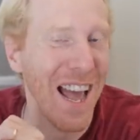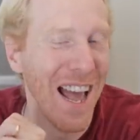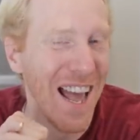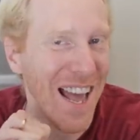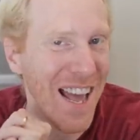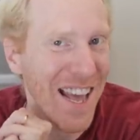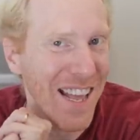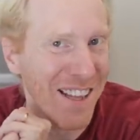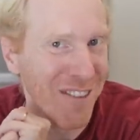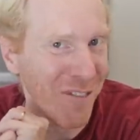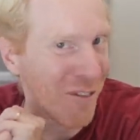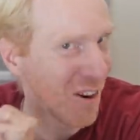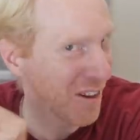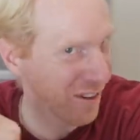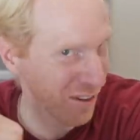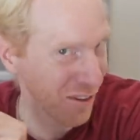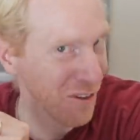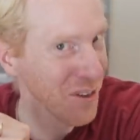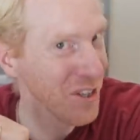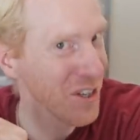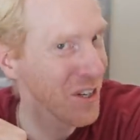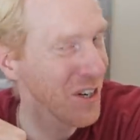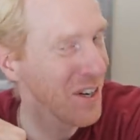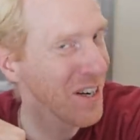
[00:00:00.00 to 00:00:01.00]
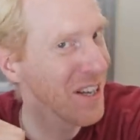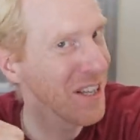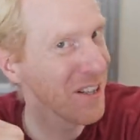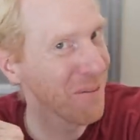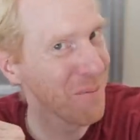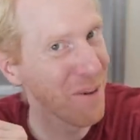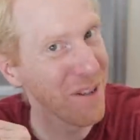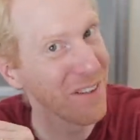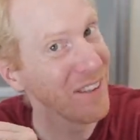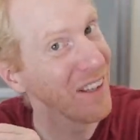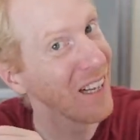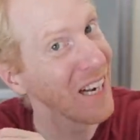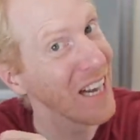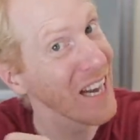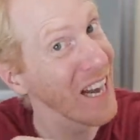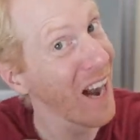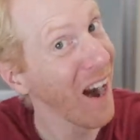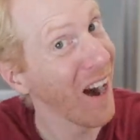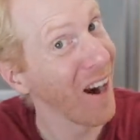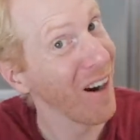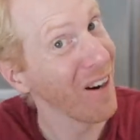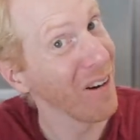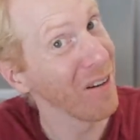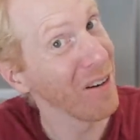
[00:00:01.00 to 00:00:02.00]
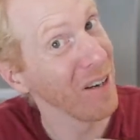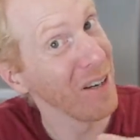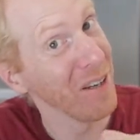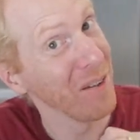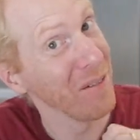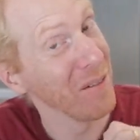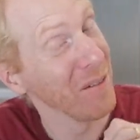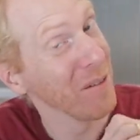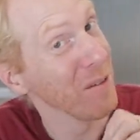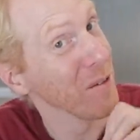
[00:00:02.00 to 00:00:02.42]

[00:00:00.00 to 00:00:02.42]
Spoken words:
And resolution is basically how